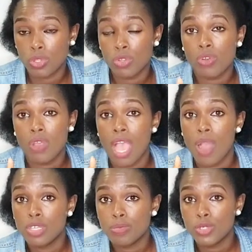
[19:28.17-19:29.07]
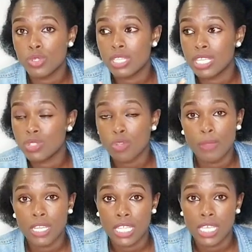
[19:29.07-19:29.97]
You know, hospital, there are so
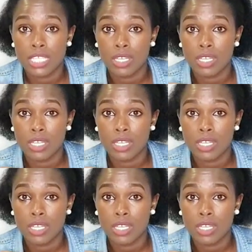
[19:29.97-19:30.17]
many things